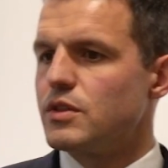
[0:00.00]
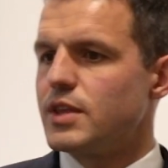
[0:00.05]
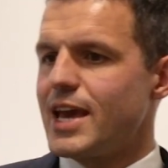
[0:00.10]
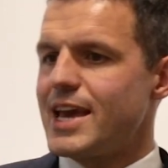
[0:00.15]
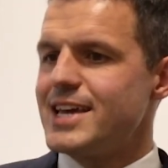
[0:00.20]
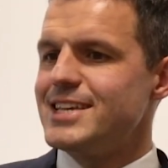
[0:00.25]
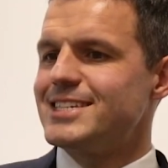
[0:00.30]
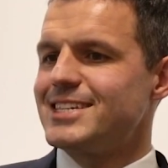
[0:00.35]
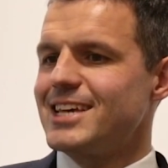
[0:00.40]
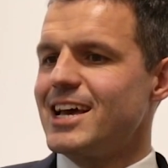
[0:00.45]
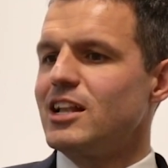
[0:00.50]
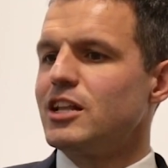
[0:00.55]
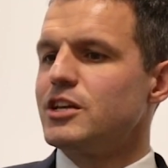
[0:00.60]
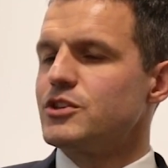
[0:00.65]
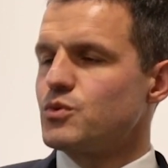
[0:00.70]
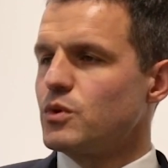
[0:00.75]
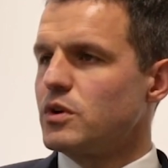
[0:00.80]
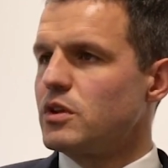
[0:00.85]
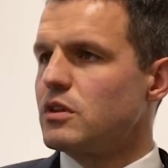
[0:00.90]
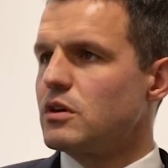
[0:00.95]
the ACL
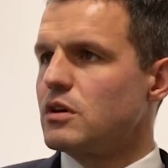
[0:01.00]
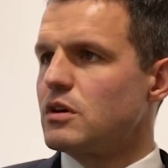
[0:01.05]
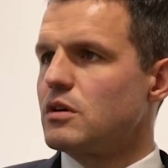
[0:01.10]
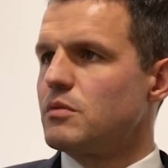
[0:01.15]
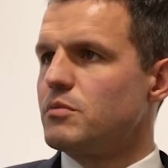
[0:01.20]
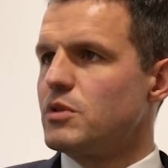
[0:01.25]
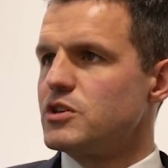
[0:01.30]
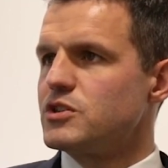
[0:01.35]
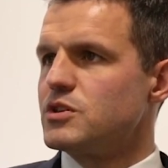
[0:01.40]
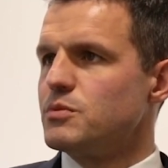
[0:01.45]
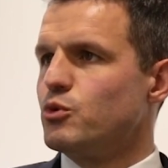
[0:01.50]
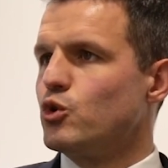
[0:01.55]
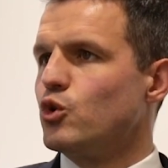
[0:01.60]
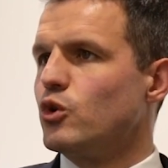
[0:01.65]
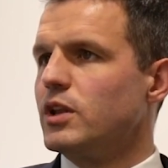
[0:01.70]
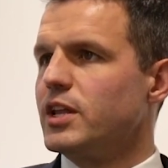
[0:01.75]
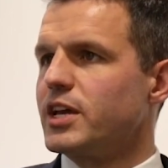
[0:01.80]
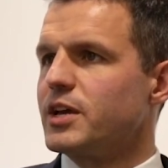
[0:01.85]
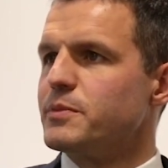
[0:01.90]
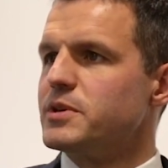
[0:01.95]
is one of the most
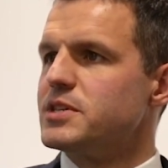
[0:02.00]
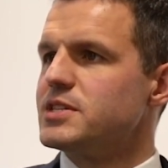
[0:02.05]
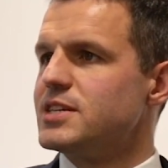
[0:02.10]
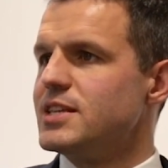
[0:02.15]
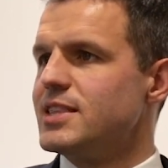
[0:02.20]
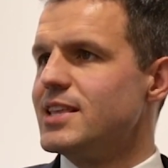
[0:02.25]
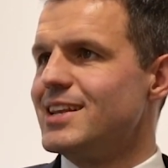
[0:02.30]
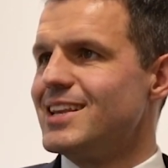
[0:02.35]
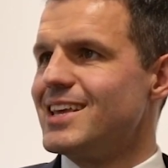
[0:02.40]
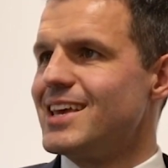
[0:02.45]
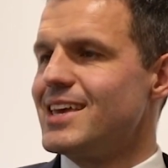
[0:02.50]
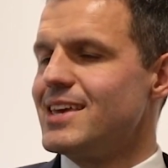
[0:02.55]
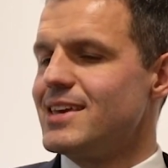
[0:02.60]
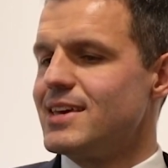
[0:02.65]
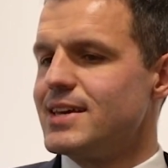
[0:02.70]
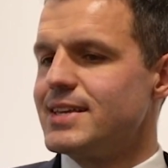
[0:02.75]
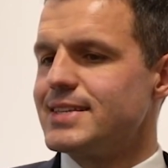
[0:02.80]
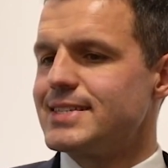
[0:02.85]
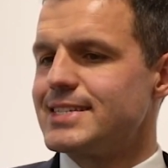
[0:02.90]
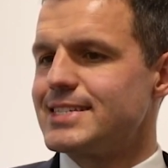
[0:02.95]
important ligaments in the
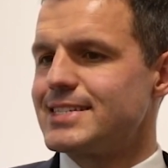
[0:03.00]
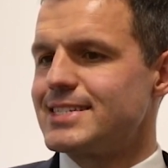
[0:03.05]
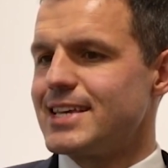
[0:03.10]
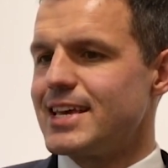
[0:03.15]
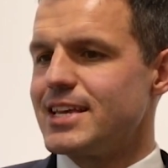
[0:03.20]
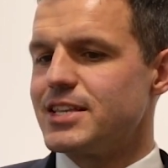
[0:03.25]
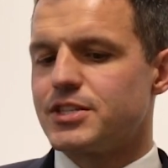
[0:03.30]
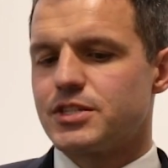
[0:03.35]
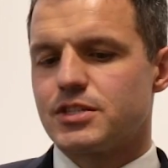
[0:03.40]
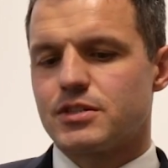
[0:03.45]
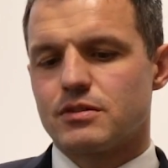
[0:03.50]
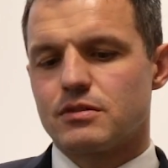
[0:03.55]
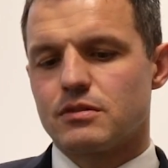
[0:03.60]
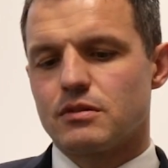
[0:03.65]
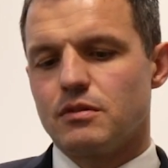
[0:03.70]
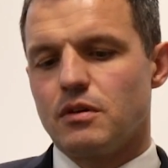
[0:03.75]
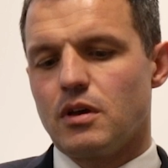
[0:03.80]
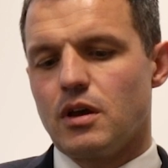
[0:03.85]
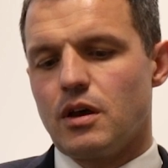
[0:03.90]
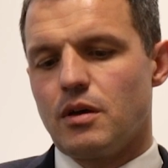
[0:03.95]
knee. It sits
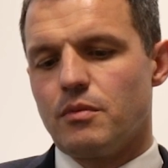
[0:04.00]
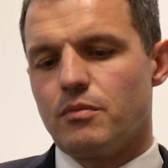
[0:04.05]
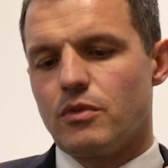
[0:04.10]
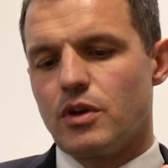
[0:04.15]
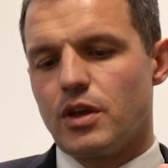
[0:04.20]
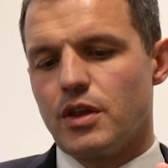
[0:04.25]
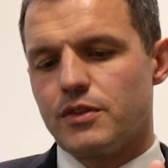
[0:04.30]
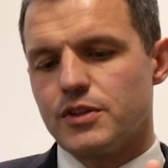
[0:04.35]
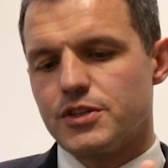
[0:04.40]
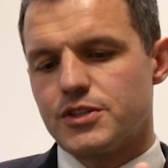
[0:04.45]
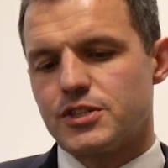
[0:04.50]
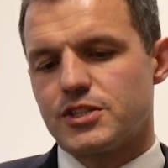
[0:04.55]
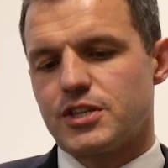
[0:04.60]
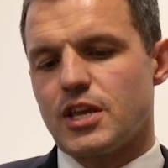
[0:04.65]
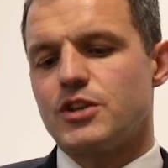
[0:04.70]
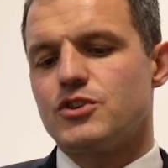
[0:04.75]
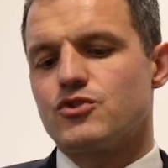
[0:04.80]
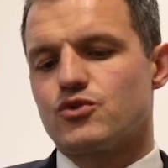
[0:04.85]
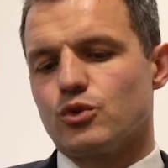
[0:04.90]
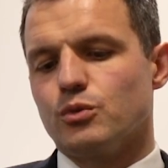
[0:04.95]
in the
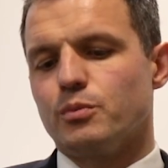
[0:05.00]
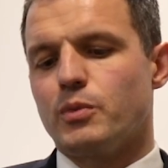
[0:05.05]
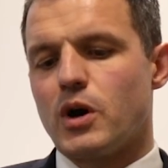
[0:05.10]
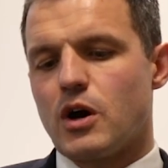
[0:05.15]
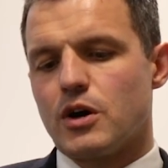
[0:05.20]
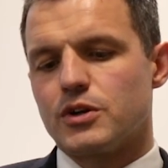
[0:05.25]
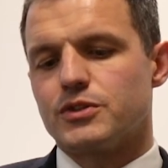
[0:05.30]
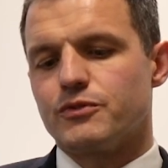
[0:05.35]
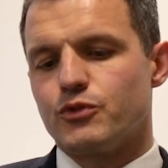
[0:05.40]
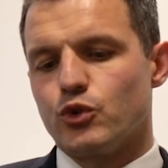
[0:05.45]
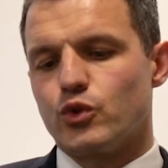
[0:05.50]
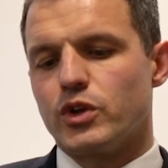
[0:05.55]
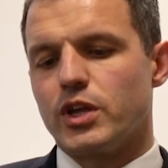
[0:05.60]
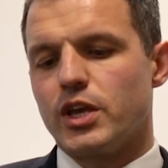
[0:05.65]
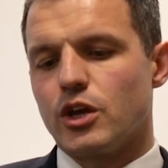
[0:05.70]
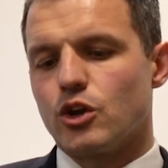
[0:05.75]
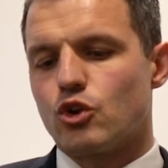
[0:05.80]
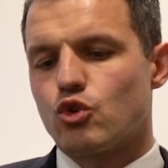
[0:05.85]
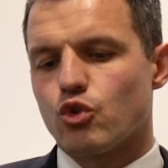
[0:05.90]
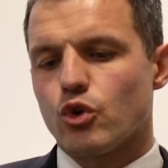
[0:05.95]
central part of your
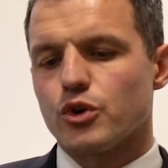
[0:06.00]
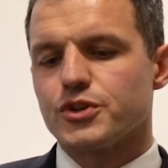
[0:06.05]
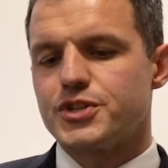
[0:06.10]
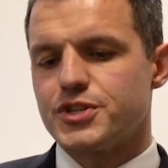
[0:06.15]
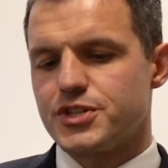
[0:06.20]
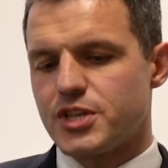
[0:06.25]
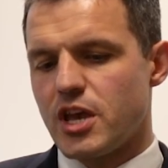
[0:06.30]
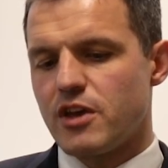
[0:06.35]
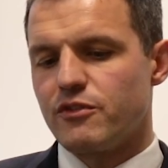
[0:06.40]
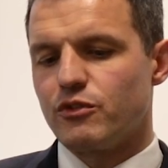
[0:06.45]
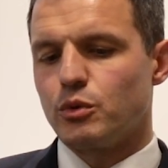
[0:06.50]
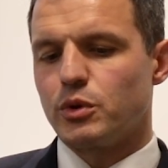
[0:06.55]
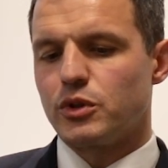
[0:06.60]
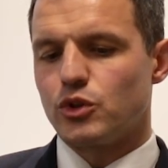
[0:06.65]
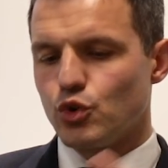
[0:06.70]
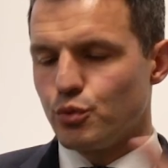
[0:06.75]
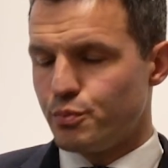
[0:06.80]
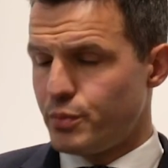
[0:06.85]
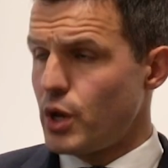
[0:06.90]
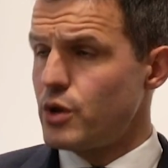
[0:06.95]
knee and crosses over
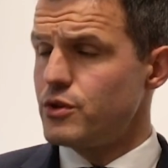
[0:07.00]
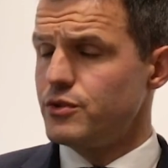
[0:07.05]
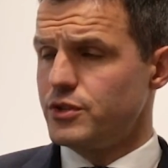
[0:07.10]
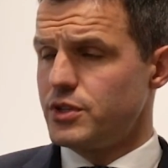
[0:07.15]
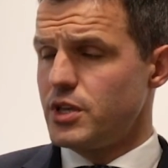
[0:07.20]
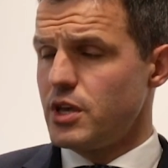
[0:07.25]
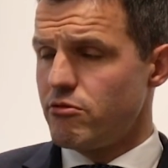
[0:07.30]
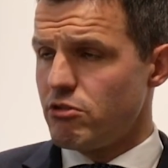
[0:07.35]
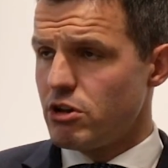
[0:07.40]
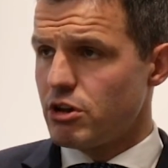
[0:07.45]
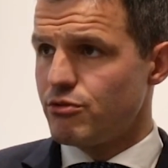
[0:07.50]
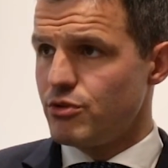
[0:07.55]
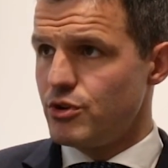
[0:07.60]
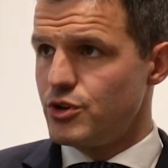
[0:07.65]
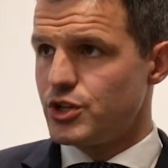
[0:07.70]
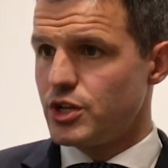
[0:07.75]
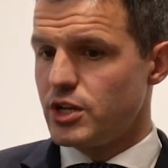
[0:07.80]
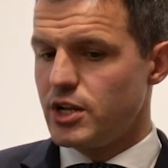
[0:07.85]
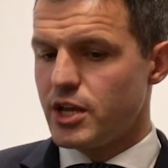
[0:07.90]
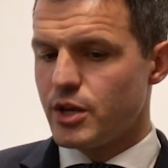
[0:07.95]
with your posterior
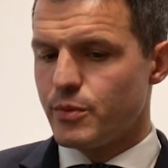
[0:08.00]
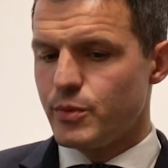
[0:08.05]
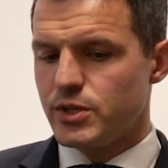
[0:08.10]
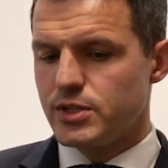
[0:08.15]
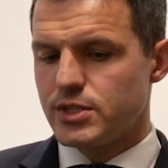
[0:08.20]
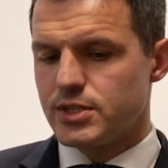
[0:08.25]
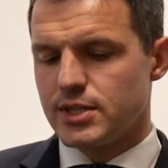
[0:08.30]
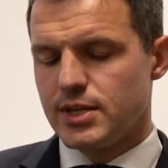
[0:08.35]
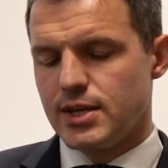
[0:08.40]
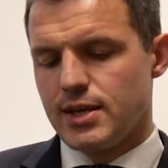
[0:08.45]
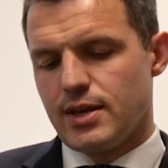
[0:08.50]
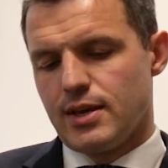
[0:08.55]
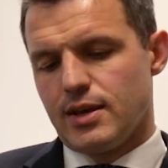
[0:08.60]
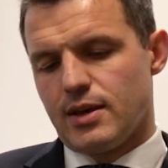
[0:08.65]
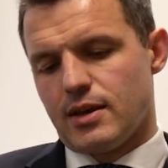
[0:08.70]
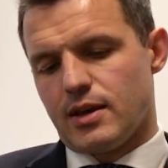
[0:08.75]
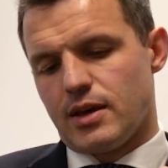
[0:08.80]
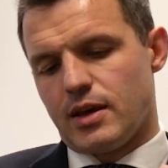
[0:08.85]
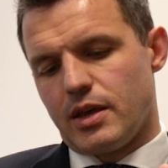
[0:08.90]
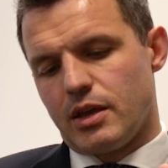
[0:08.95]
cruciate ligament.
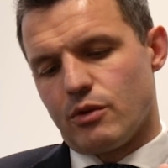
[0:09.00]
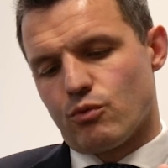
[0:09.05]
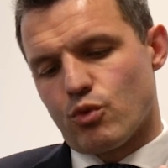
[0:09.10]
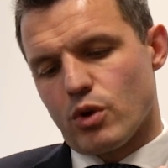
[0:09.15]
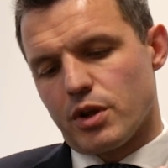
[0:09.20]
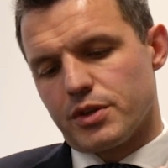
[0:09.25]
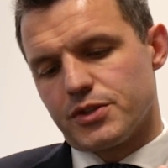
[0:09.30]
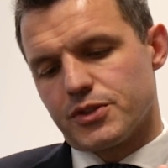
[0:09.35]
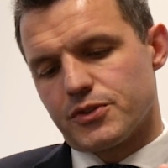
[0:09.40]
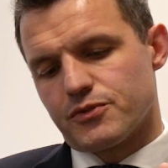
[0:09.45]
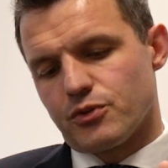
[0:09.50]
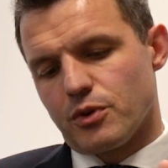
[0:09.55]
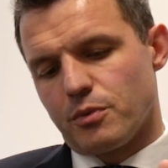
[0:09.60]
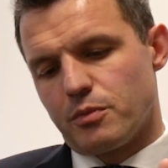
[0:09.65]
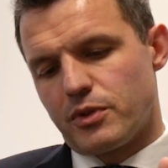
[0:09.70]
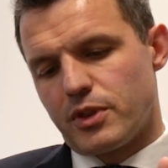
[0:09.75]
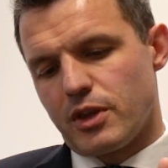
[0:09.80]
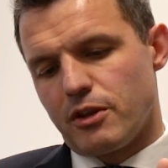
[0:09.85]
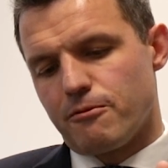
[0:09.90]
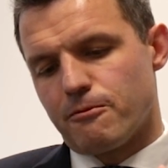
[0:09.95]
It runs
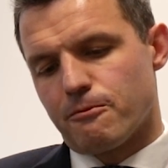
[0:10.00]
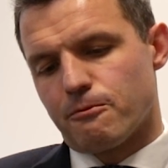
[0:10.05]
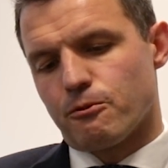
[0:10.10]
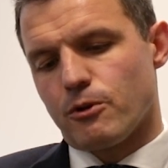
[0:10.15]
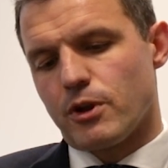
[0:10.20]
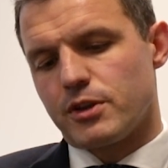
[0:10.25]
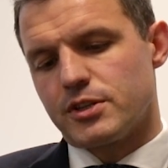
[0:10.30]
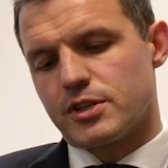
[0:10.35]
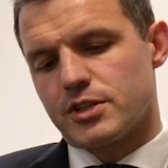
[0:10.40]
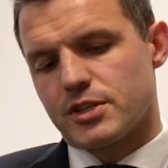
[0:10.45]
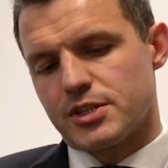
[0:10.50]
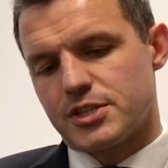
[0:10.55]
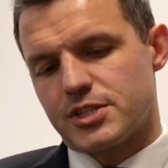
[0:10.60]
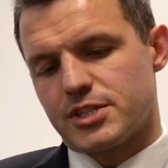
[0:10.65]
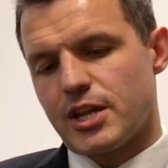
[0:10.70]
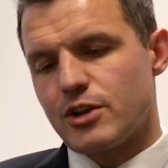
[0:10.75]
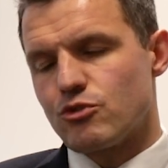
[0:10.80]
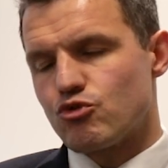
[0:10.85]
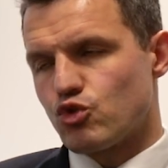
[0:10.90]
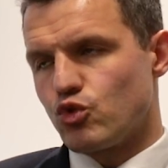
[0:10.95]
from the front
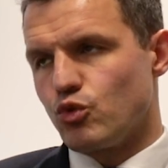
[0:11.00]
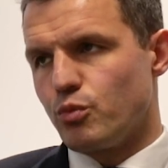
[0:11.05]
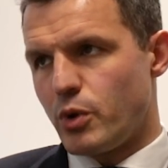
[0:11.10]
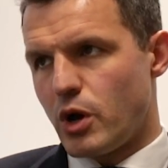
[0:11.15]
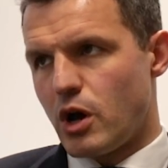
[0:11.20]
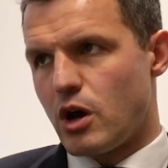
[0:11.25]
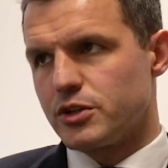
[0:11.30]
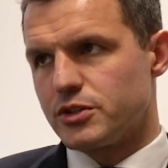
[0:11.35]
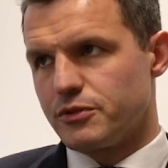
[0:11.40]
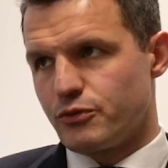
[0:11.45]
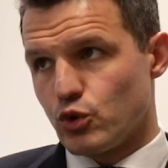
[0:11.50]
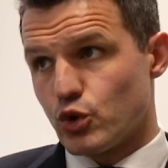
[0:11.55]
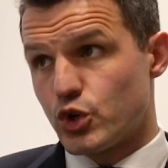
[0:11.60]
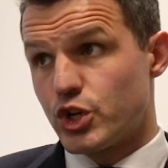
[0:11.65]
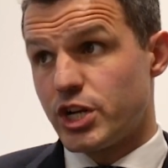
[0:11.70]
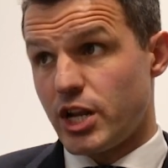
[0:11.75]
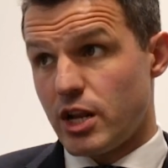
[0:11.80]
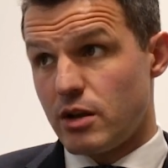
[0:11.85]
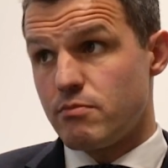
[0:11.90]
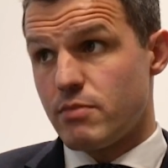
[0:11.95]
central part of your
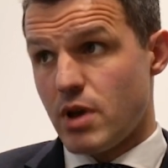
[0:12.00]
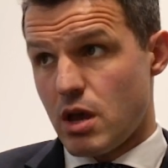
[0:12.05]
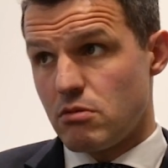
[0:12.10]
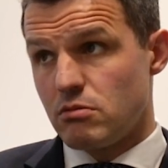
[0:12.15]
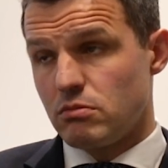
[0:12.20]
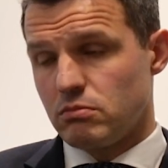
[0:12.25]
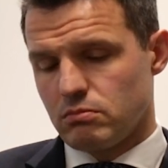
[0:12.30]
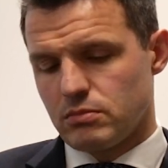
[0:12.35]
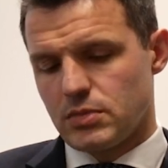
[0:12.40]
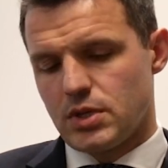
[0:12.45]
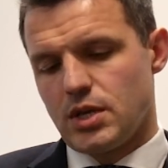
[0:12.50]
shin bone